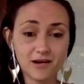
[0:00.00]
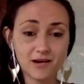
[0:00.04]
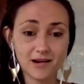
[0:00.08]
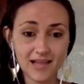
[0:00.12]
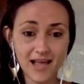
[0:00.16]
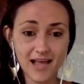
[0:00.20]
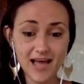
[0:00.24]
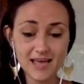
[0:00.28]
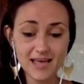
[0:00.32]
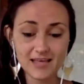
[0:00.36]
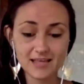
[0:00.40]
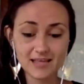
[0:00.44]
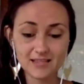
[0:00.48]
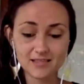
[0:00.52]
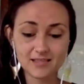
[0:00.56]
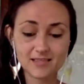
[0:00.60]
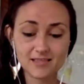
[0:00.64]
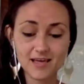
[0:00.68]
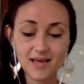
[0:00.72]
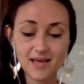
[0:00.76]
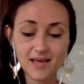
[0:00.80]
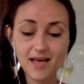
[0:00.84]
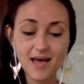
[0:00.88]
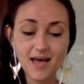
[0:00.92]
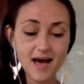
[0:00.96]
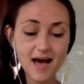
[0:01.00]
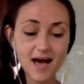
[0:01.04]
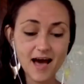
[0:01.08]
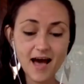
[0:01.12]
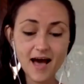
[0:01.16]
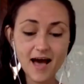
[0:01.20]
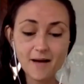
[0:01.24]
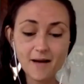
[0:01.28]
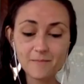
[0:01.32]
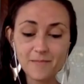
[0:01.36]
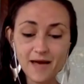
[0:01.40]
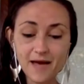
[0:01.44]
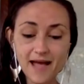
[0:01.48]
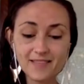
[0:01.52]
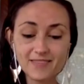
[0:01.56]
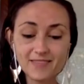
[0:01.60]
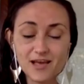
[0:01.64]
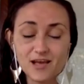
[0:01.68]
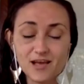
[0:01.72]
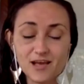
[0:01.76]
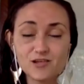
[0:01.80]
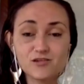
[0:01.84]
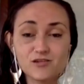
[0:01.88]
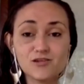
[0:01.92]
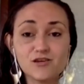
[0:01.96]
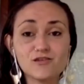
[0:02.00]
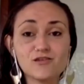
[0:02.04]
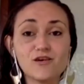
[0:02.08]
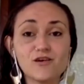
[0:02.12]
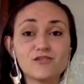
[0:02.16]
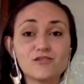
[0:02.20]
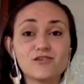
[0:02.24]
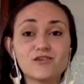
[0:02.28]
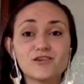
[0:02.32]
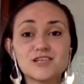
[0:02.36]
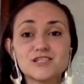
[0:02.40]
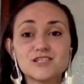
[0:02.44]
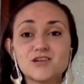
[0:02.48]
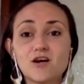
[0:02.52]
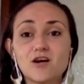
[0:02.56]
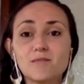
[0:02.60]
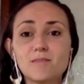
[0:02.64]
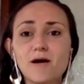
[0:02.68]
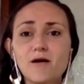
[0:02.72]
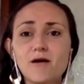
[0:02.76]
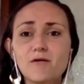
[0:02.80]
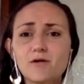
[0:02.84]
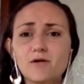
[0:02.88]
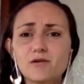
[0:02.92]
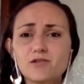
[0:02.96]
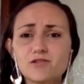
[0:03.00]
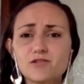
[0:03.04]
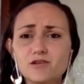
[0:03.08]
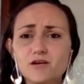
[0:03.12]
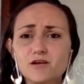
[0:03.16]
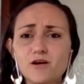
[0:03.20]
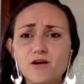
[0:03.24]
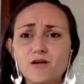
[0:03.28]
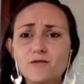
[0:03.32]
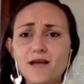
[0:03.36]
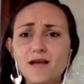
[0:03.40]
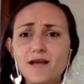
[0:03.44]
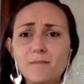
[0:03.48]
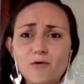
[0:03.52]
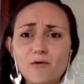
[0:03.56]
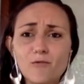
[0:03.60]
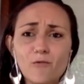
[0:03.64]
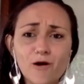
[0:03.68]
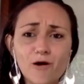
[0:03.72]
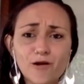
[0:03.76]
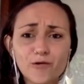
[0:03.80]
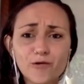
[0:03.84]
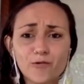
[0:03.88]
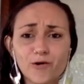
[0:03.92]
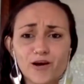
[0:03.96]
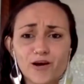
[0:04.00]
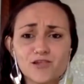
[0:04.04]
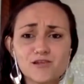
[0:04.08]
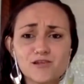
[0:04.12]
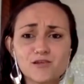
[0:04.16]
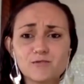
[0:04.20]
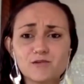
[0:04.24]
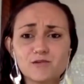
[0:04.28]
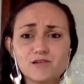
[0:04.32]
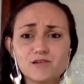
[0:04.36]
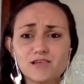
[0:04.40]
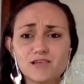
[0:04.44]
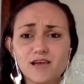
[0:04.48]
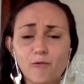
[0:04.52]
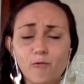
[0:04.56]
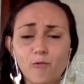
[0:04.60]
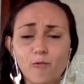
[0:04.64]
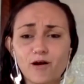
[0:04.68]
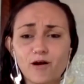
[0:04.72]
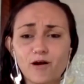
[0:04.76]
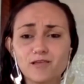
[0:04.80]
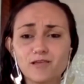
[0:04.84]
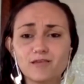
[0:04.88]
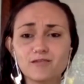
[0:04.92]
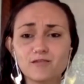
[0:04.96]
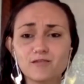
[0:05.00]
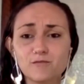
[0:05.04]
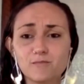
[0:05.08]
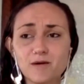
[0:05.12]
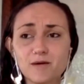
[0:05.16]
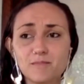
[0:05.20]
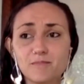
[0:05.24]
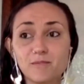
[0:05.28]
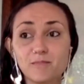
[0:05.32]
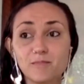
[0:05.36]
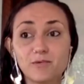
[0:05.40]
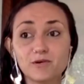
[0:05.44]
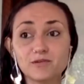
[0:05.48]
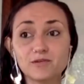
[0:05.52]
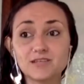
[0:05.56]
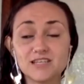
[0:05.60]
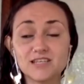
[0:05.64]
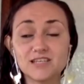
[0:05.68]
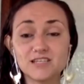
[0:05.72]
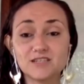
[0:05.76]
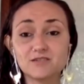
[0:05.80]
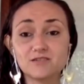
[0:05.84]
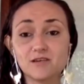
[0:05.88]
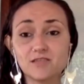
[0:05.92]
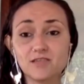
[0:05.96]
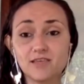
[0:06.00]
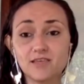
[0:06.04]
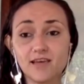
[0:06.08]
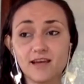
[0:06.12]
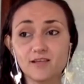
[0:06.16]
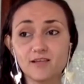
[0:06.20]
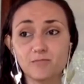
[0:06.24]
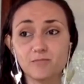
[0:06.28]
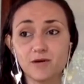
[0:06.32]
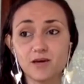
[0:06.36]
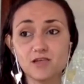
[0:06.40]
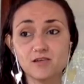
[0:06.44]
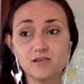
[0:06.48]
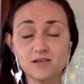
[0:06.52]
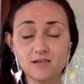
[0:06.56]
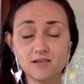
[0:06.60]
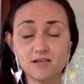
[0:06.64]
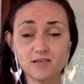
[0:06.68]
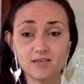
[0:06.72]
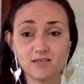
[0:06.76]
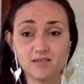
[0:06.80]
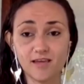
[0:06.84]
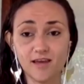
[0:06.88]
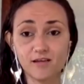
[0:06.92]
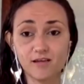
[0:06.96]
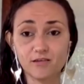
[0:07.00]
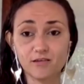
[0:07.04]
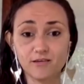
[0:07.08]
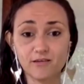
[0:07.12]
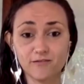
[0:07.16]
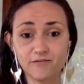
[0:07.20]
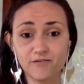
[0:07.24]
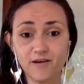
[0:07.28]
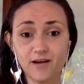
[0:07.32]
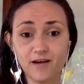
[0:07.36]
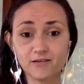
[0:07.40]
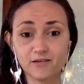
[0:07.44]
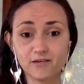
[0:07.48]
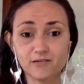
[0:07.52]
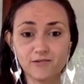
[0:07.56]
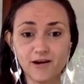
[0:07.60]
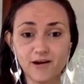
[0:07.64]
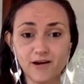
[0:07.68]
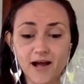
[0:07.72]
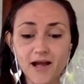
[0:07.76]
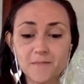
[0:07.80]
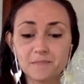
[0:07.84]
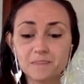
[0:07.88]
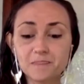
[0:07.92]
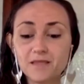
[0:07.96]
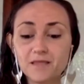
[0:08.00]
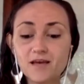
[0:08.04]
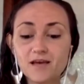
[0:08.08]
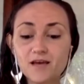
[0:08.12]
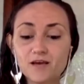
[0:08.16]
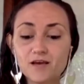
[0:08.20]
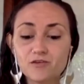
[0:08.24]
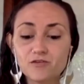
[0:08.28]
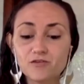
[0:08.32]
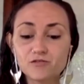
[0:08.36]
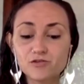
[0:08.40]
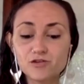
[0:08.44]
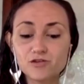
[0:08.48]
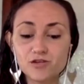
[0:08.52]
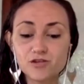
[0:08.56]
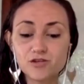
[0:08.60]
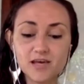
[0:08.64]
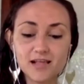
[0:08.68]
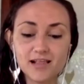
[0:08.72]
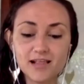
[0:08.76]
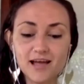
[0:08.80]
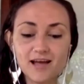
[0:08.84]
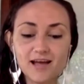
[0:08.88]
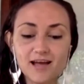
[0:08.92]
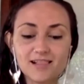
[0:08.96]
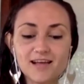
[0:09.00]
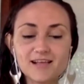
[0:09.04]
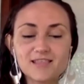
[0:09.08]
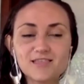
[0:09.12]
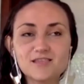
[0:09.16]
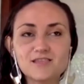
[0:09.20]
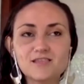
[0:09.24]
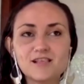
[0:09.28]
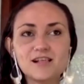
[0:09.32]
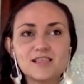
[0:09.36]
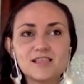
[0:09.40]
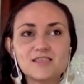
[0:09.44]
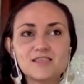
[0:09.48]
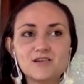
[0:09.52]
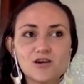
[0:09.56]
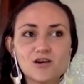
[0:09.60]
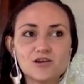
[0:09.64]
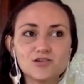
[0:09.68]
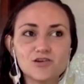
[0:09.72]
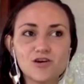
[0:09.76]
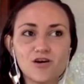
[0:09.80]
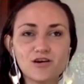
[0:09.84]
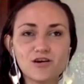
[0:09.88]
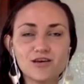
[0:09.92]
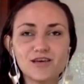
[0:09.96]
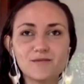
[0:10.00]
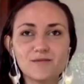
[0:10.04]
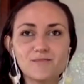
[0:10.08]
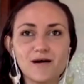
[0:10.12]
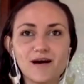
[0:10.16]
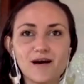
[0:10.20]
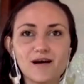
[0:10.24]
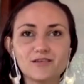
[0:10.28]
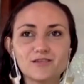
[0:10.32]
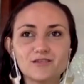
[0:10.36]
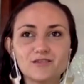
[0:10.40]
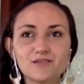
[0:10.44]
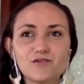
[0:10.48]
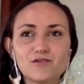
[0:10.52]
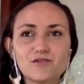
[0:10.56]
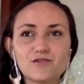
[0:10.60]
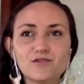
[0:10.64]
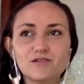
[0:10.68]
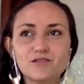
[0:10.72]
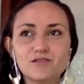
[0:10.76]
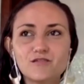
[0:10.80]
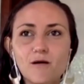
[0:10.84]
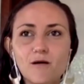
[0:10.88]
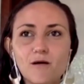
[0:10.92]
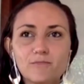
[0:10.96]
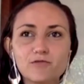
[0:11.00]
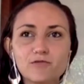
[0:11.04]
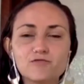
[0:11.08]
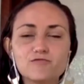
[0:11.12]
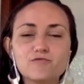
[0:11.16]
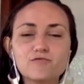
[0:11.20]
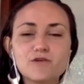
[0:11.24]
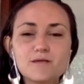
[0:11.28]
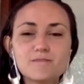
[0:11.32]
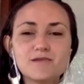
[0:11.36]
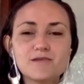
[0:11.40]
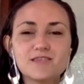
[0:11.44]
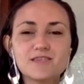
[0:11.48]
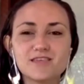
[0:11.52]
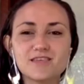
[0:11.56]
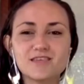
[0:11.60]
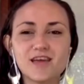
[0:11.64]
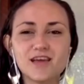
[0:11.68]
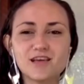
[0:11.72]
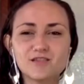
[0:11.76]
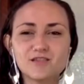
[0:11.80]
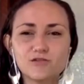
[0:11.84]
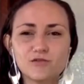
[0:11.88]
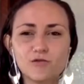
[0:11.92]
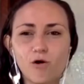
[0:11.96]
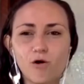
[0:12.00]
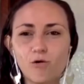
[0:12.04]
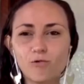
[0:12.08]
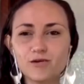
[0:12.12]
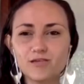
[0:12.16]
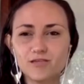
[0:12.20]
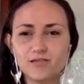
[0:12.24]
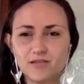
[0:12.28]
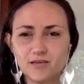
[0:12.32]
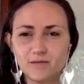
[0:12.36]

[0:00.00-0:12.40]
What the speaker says: And then she's also going to talk about her number one question, which is like, what do people put into a sales page and a sales funnel, right? So Sheila, let's start talking about the top 3 mistakes you always see people making.